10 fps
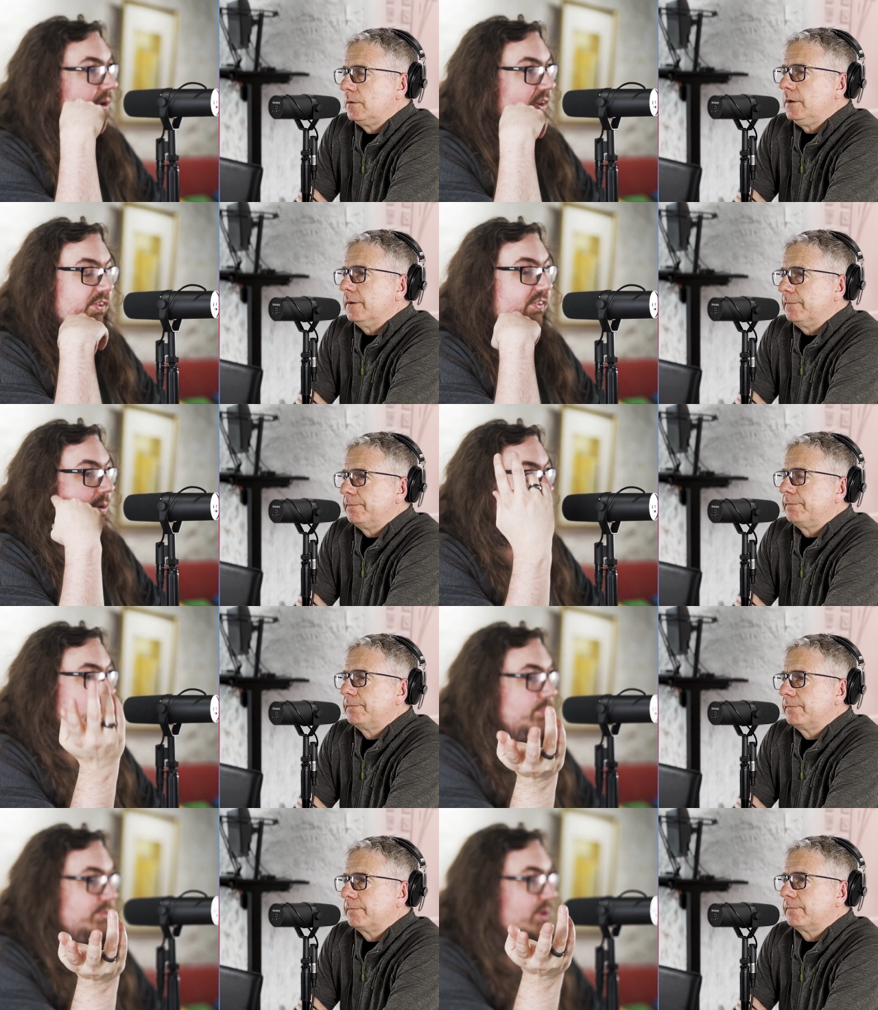Speaker 1: And it's the same for
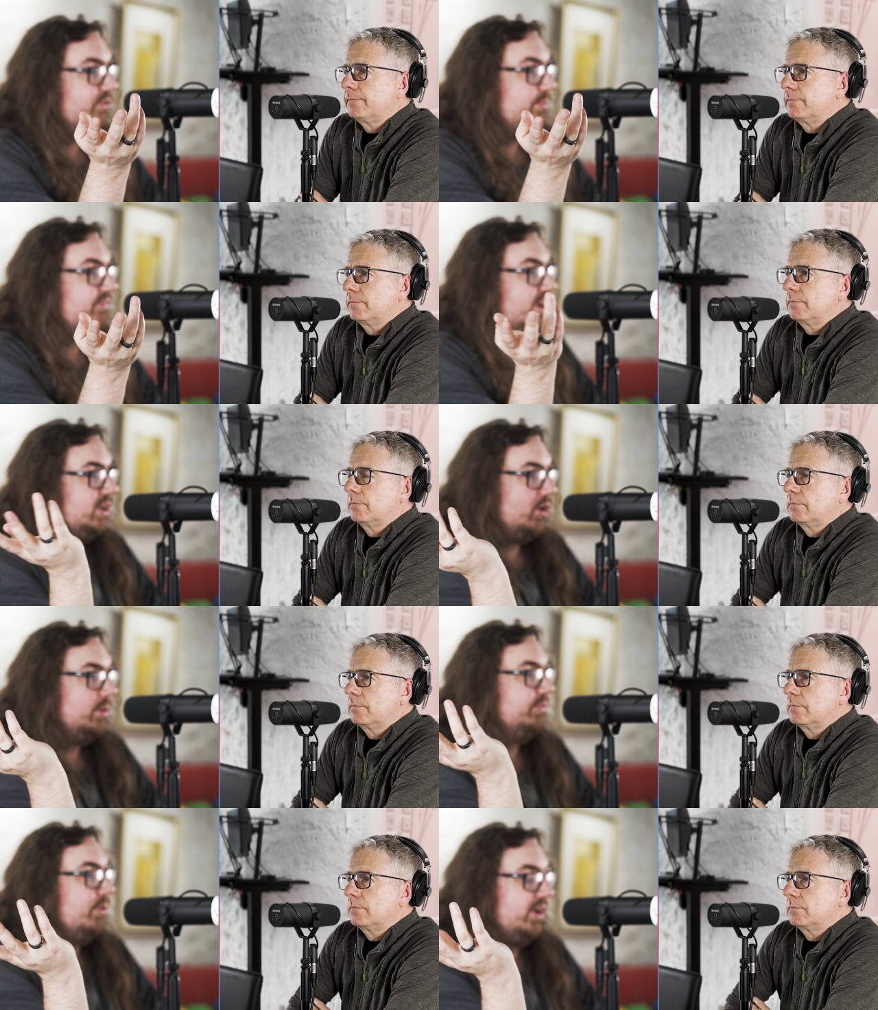HubSpot, to be fair. You know,
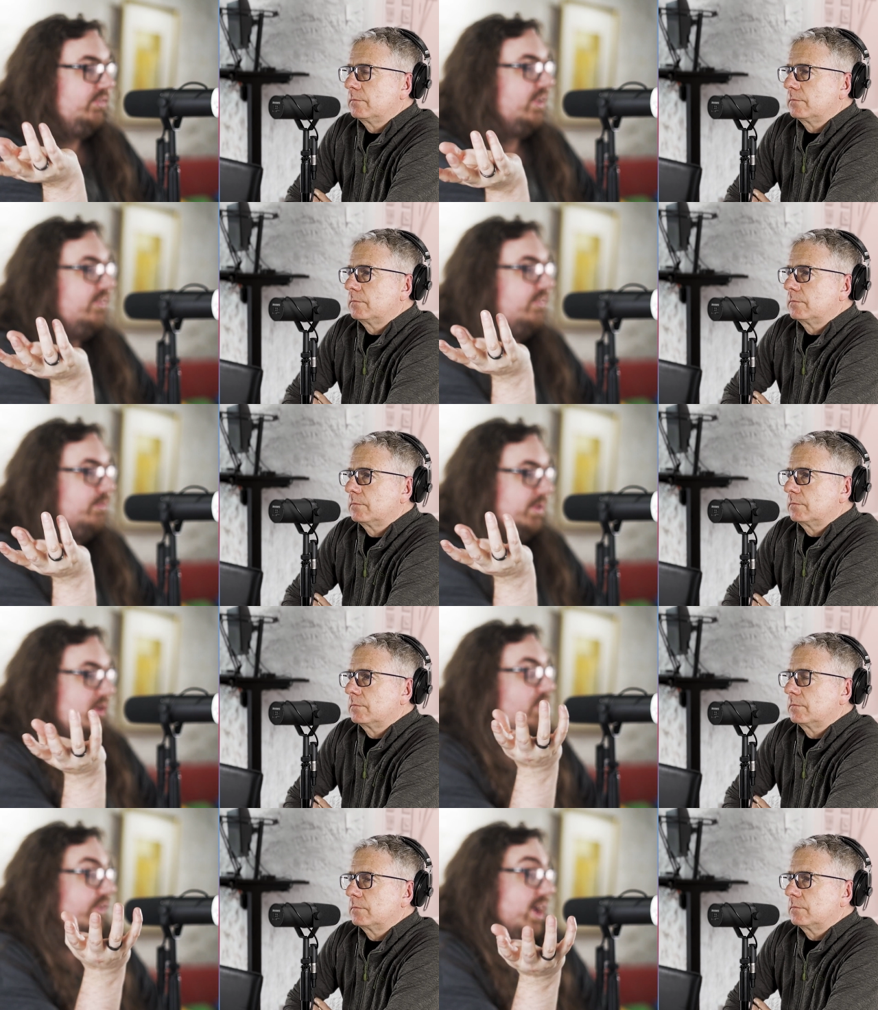HubSpot exists
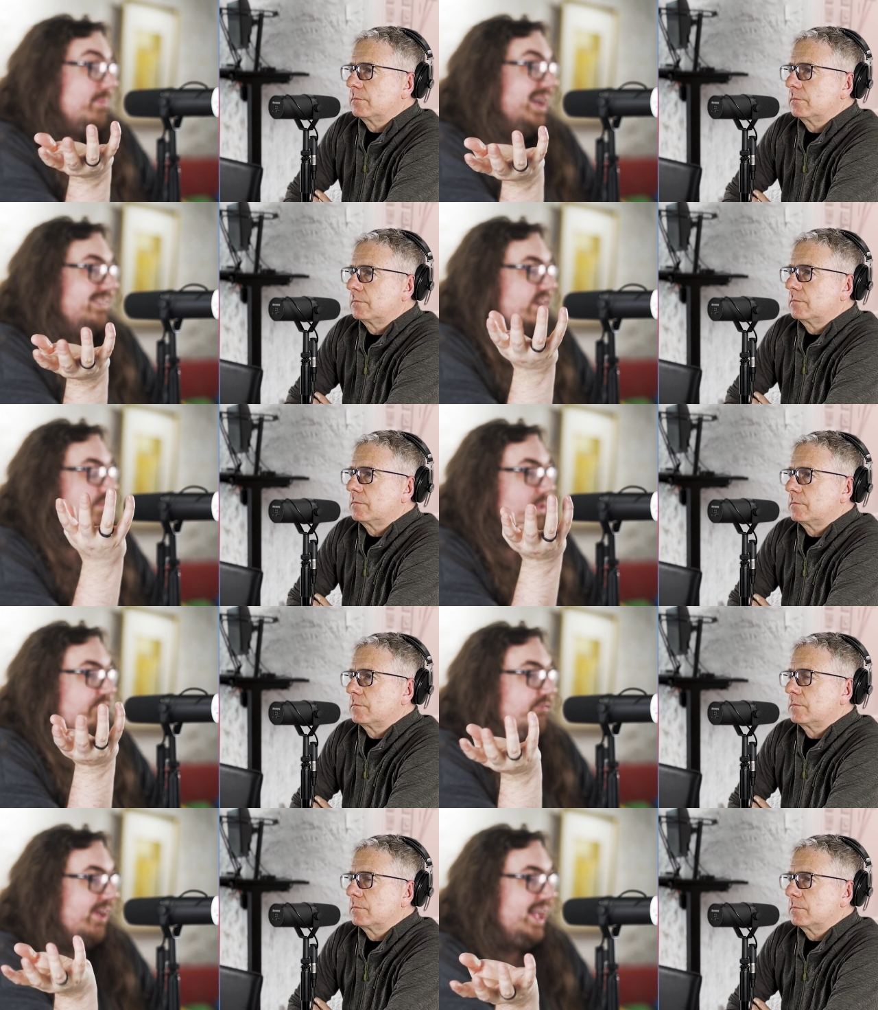because I imagine a
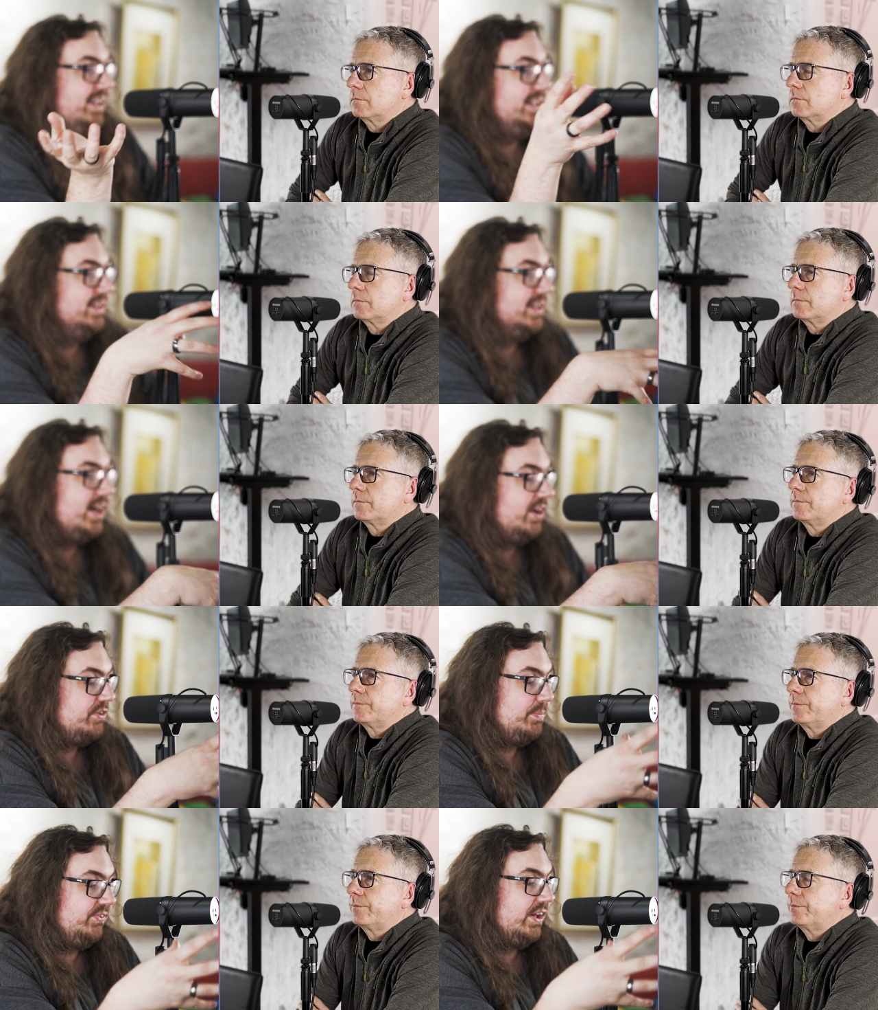fairly
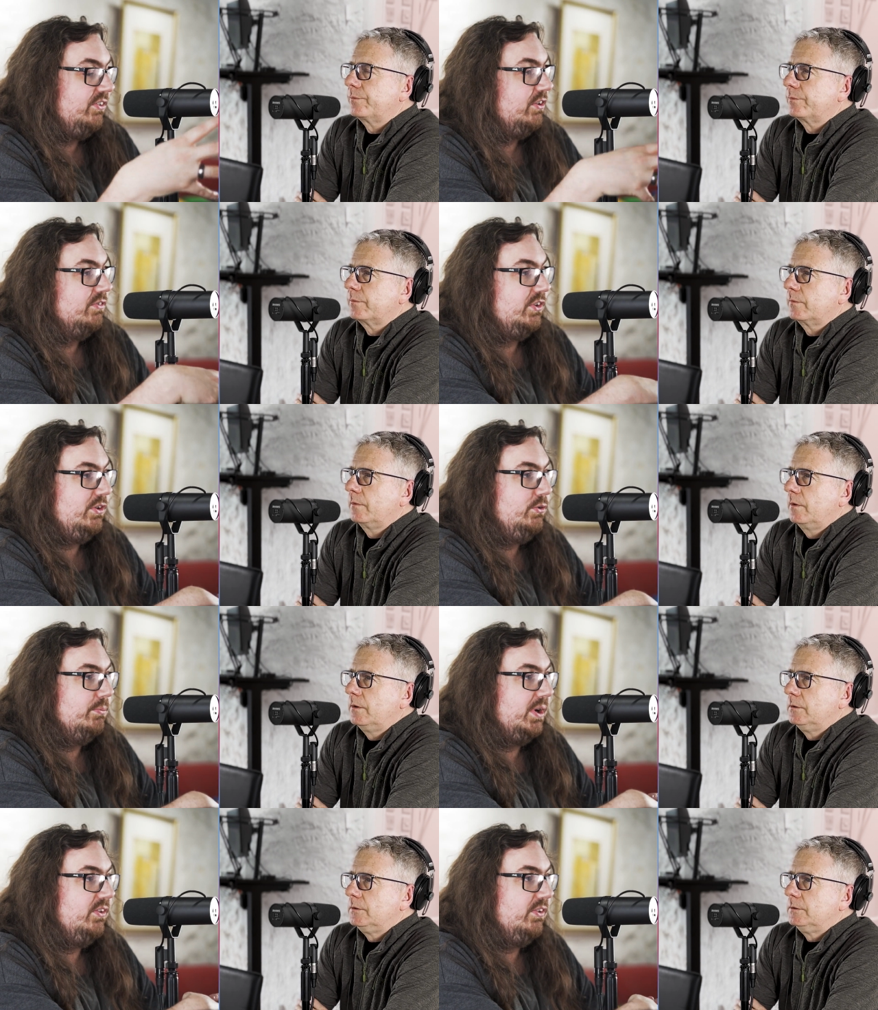large percentage of its user
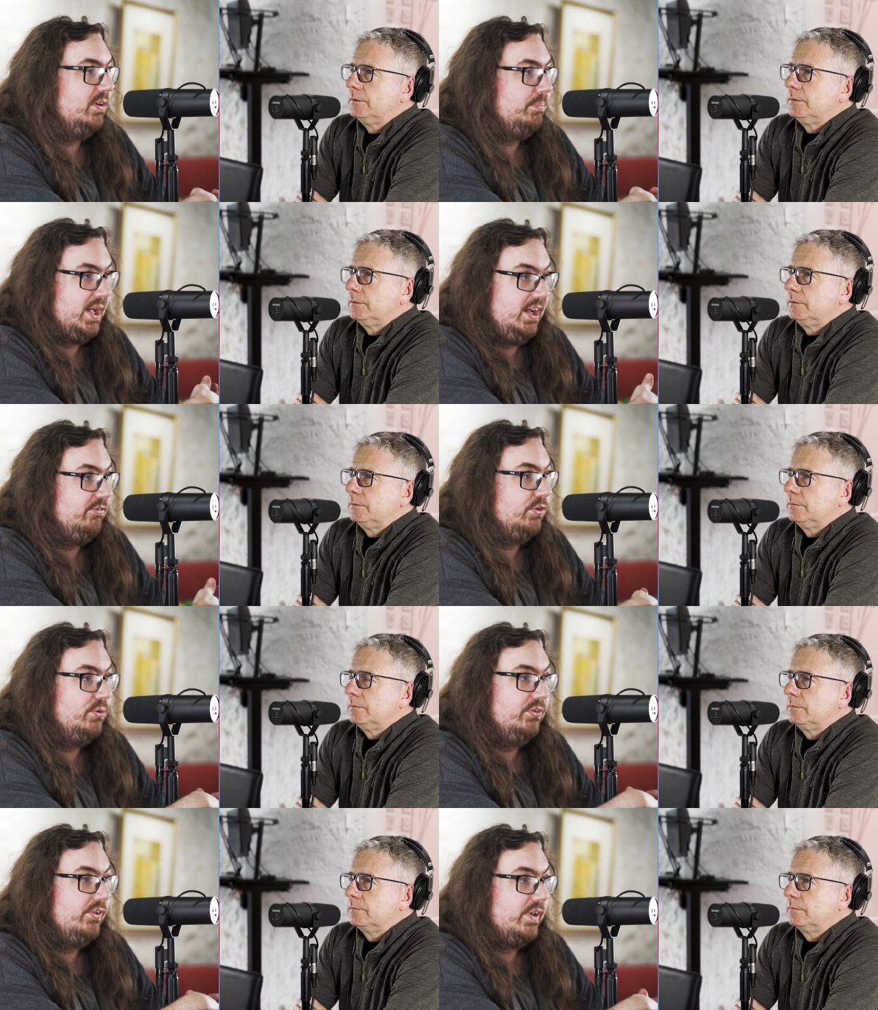base are paying for
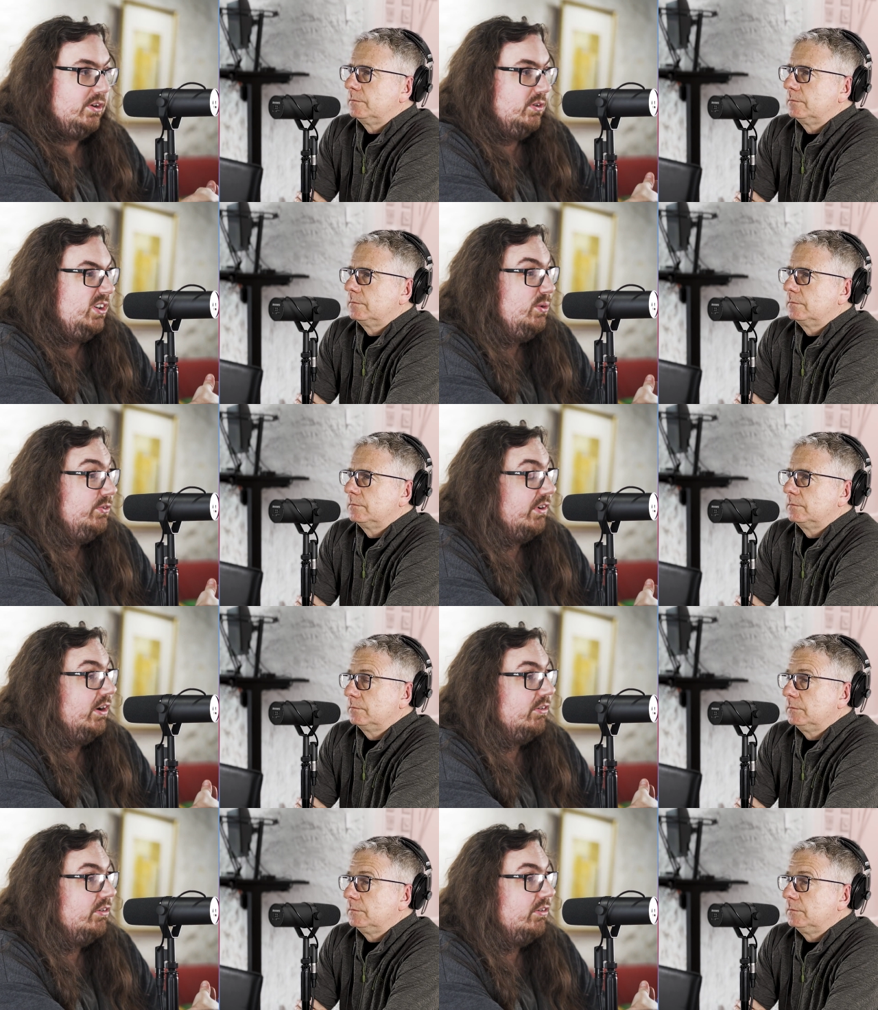tools that they don't use very